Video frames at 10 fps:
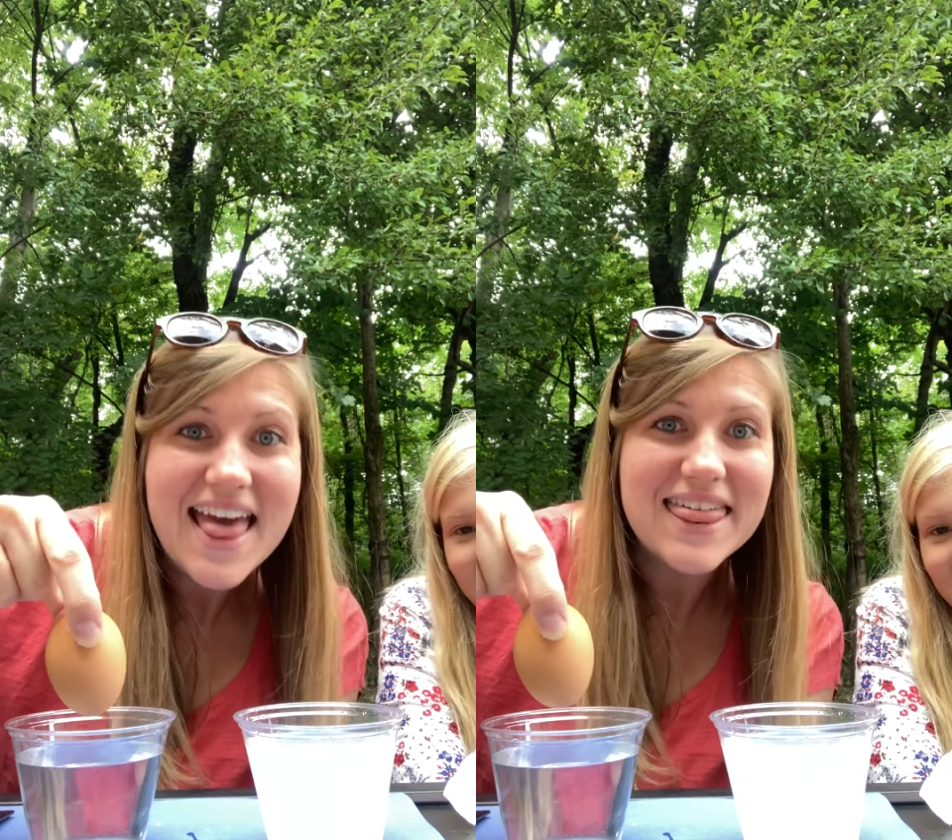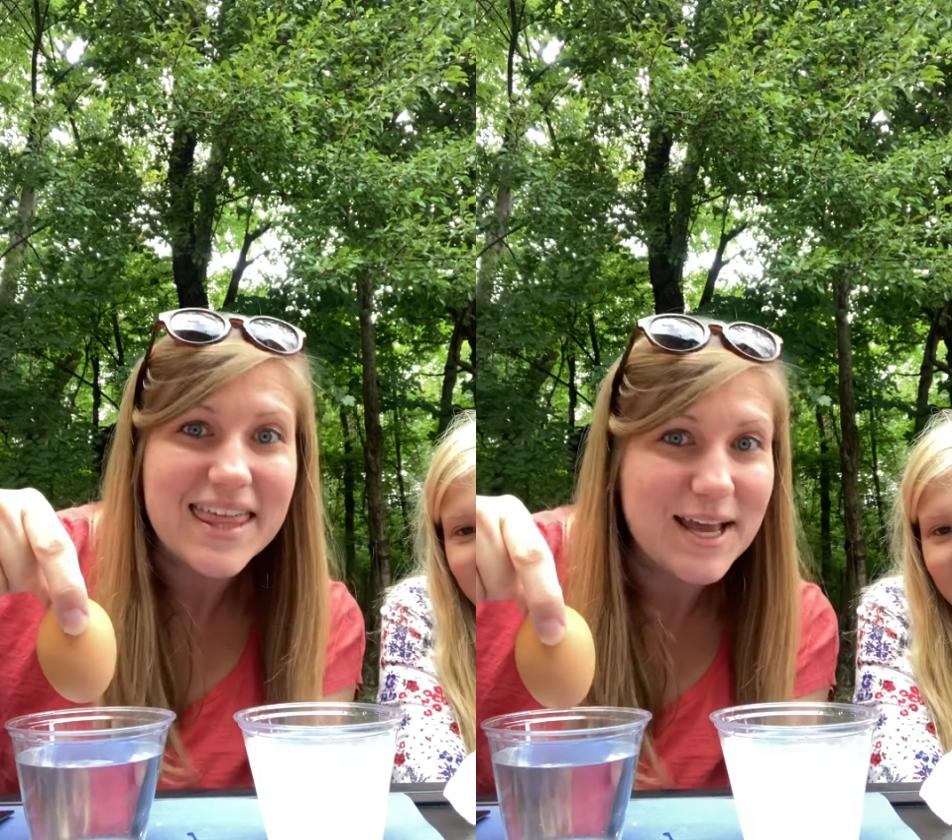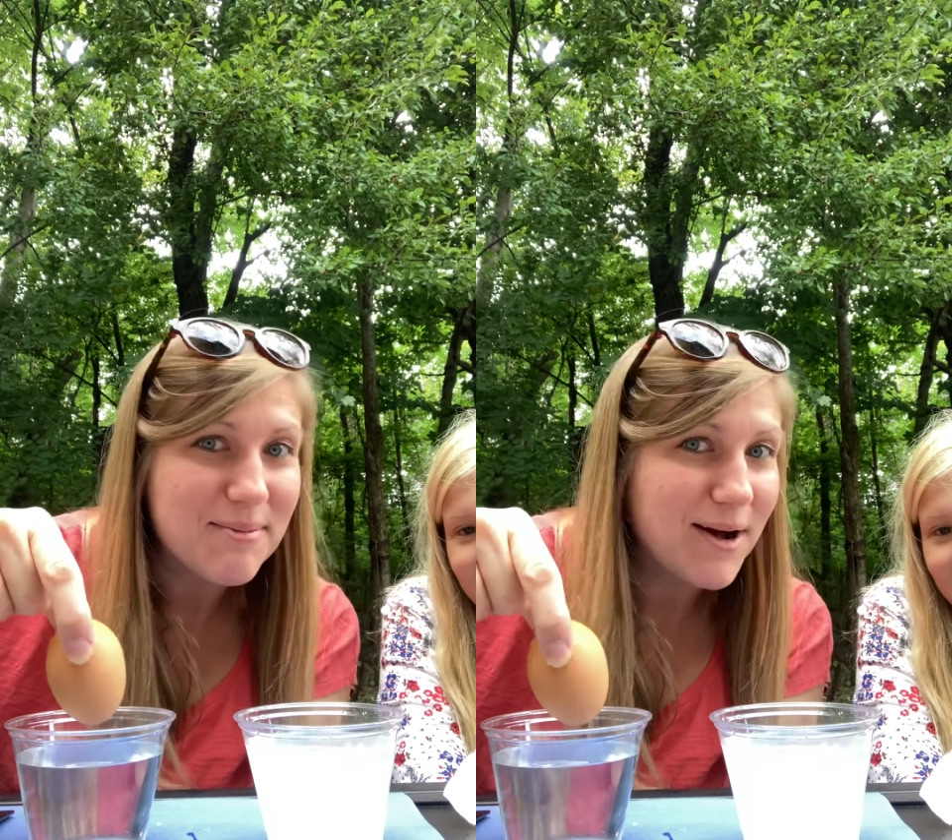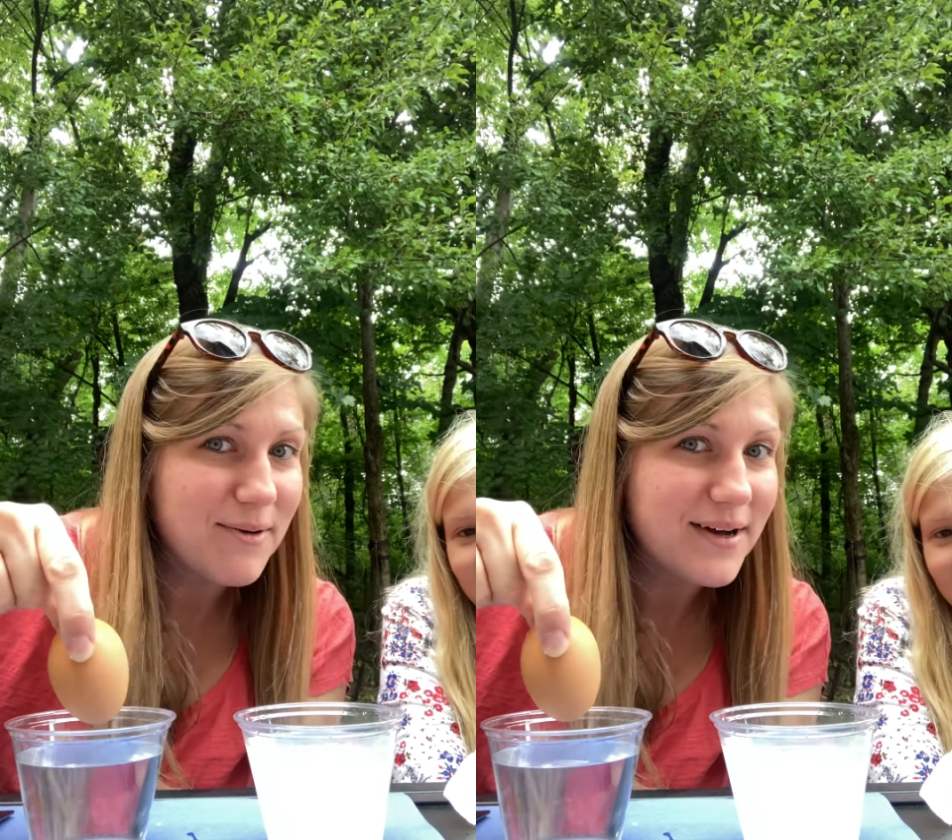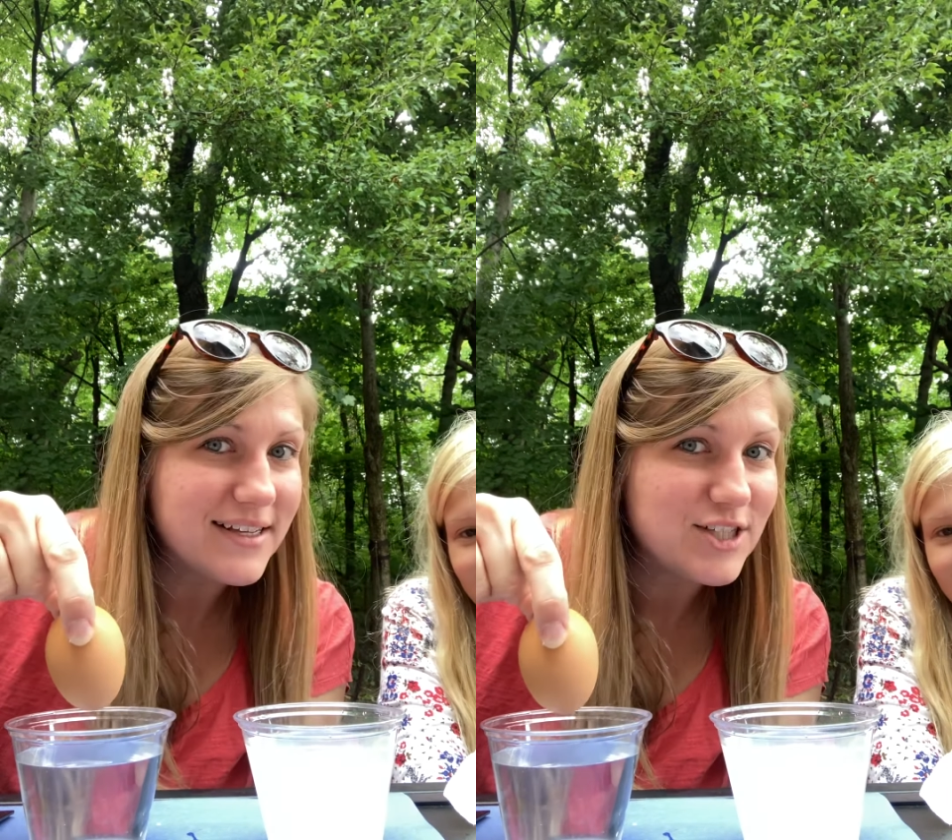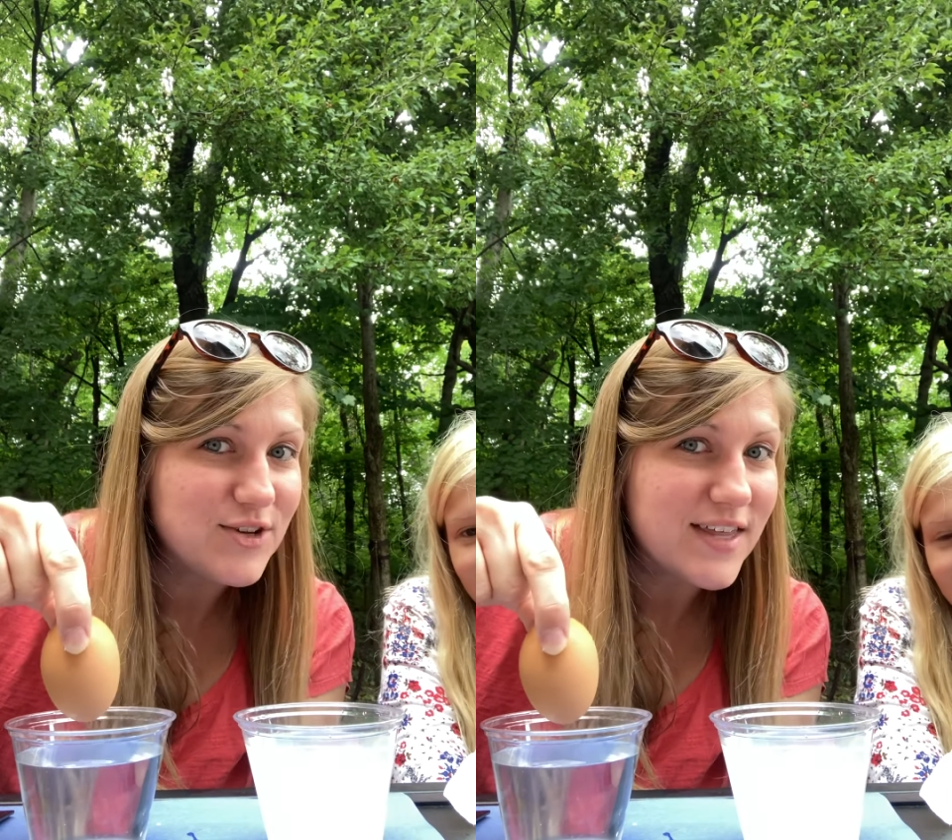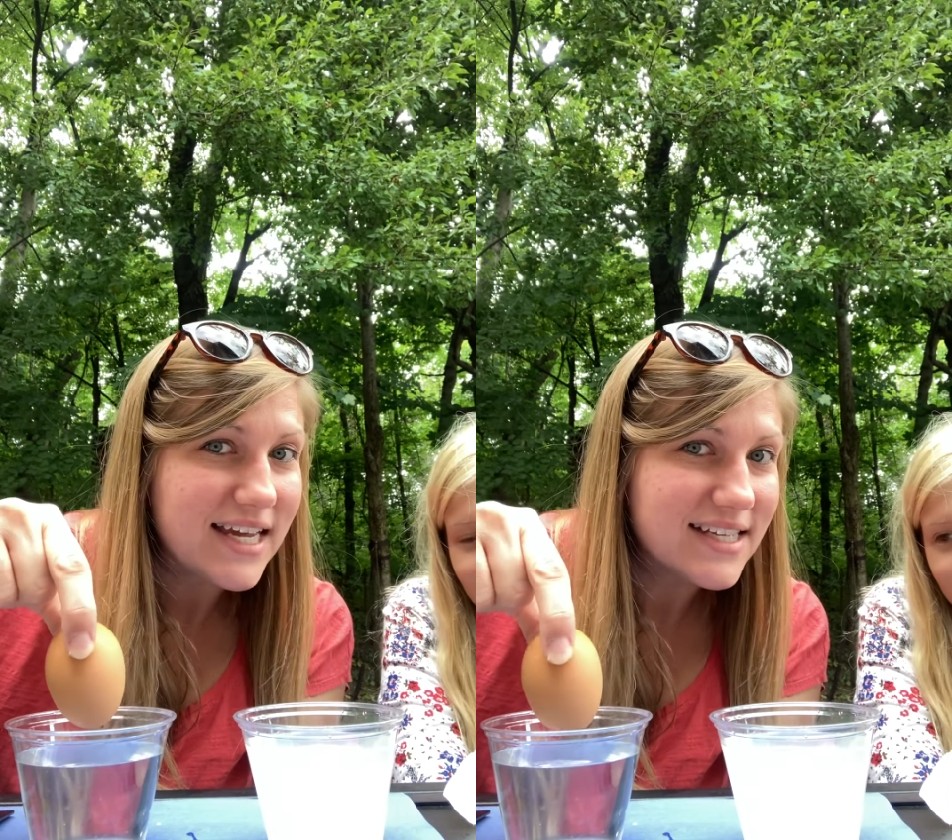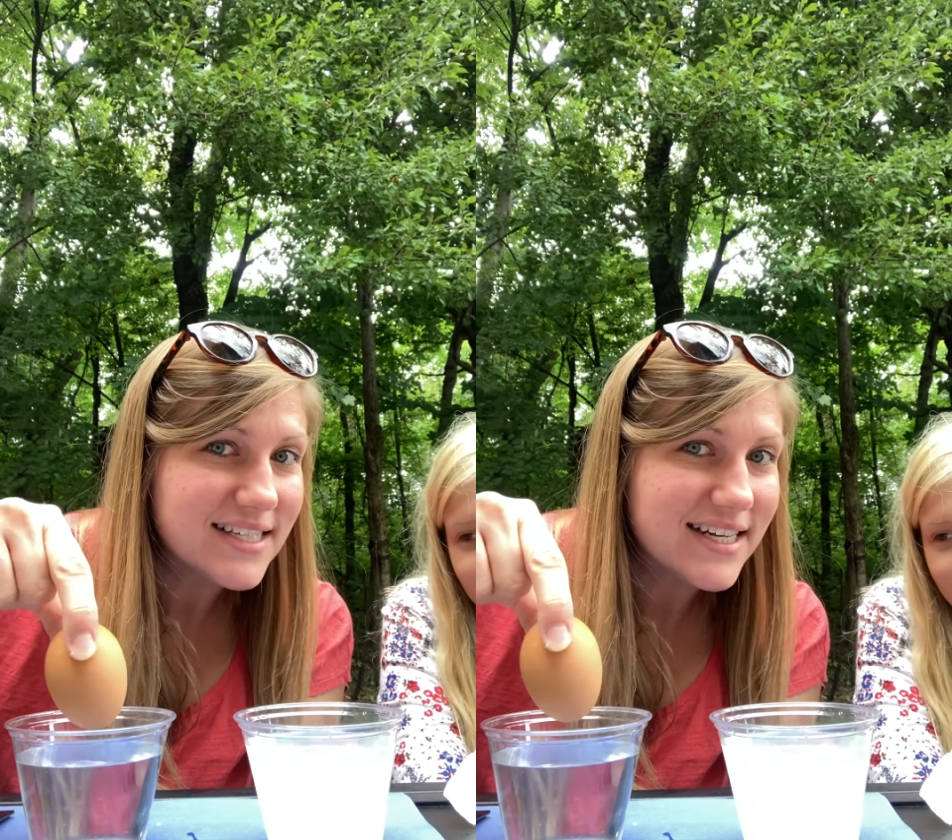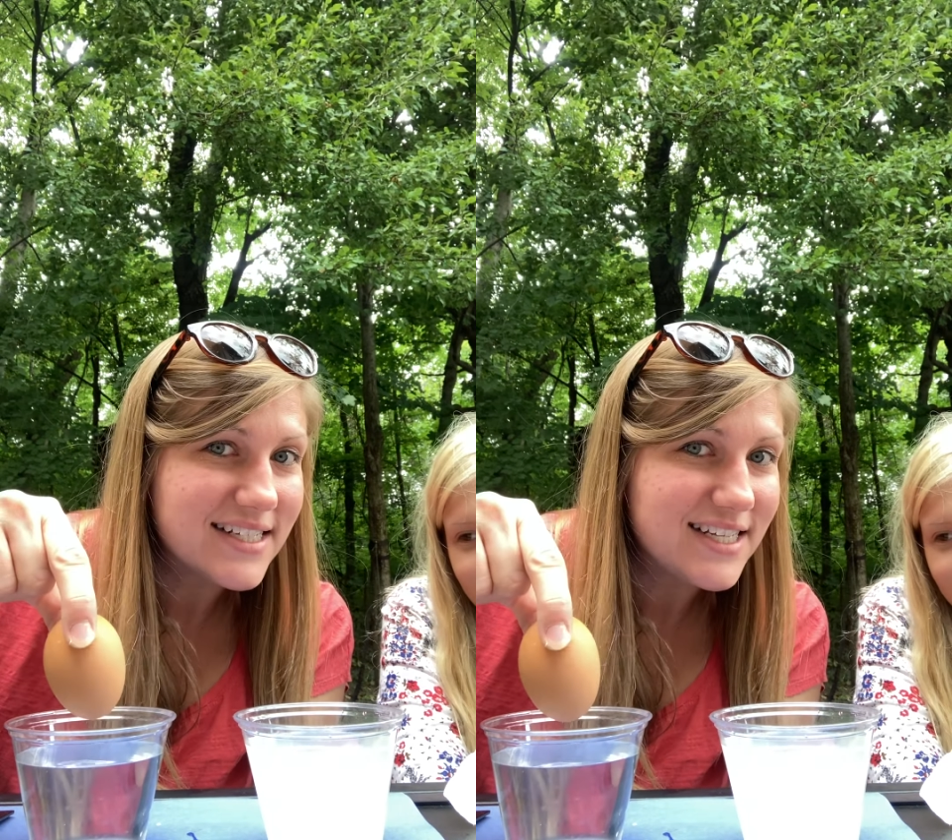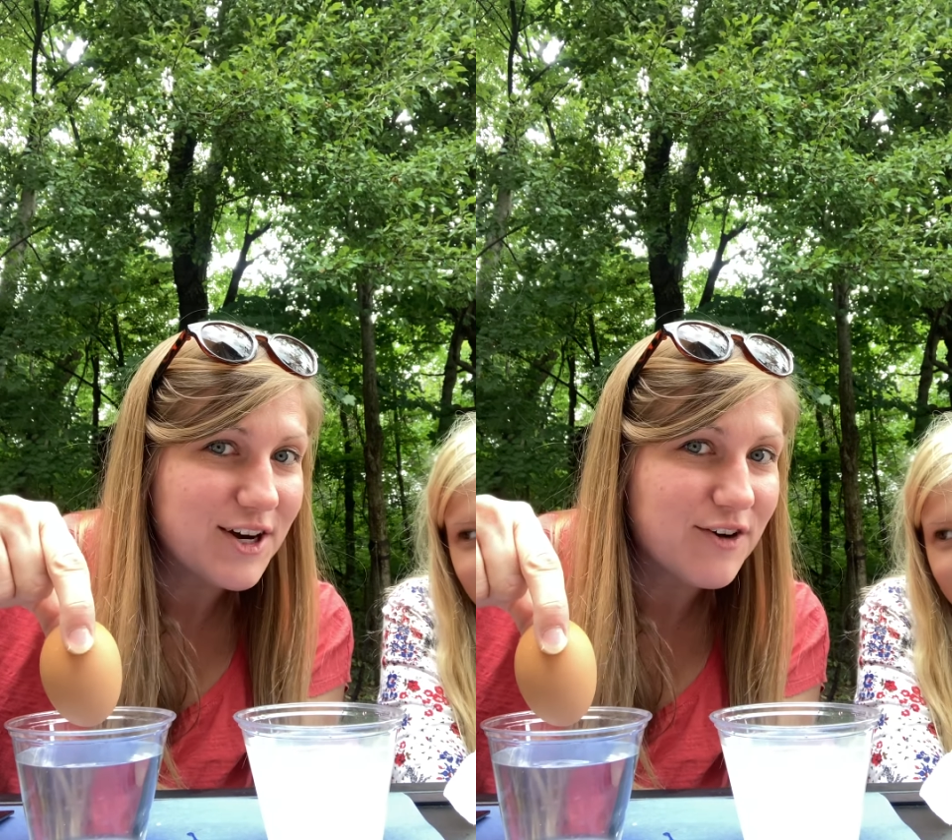Think about what, do you think it's gonna
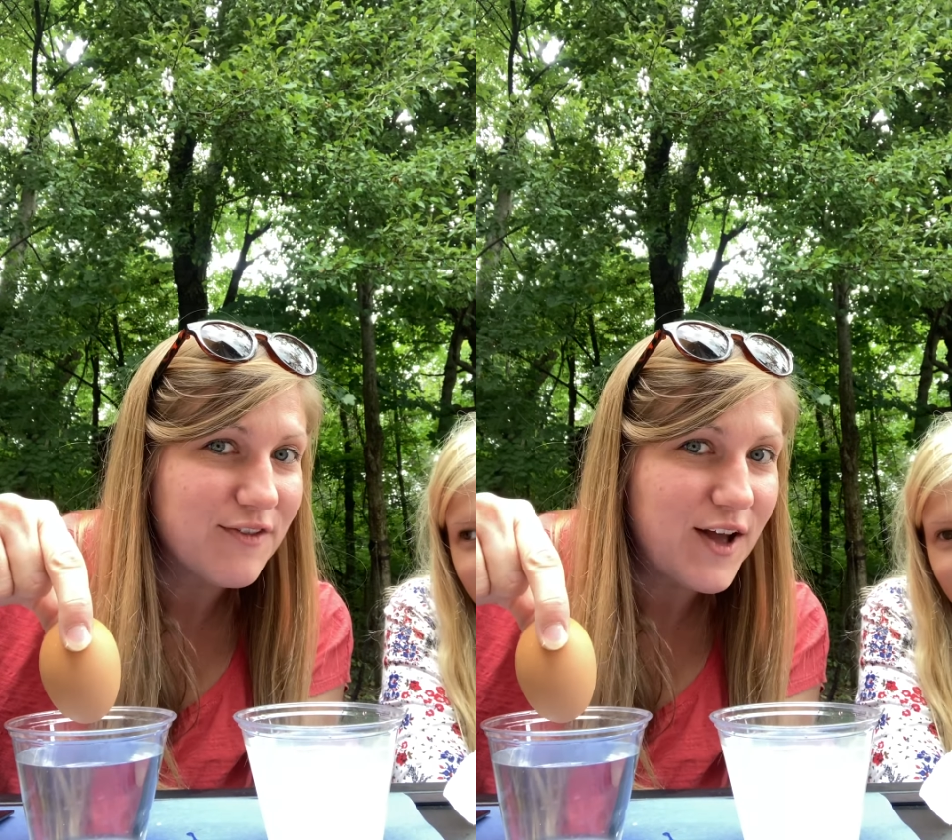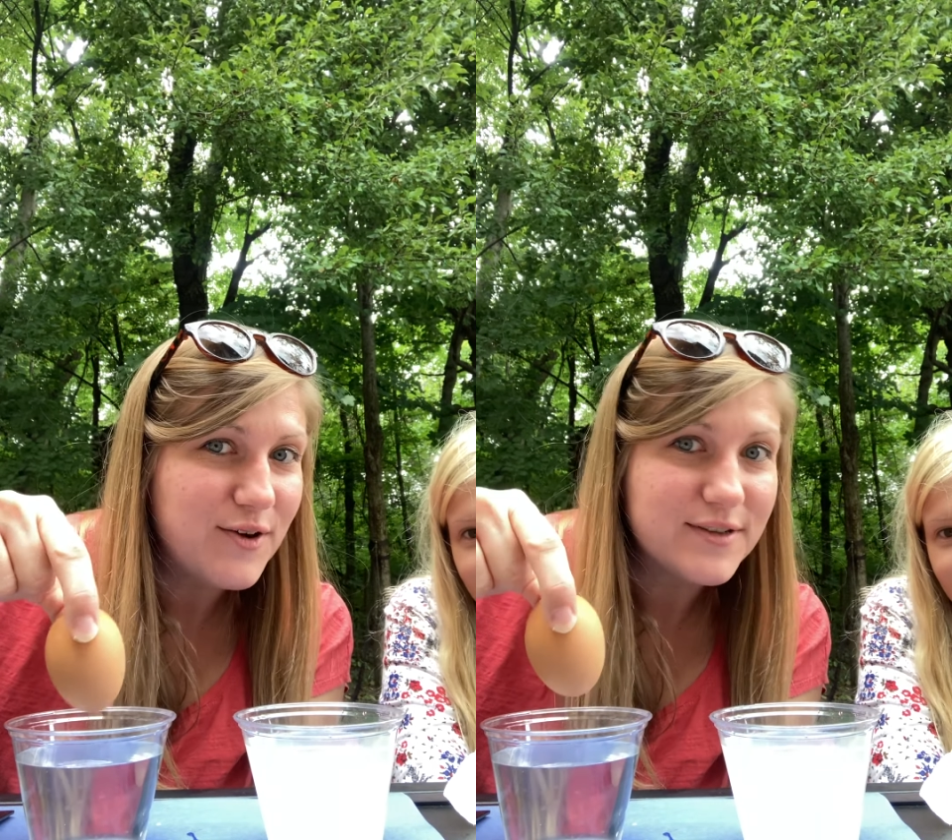sink or float?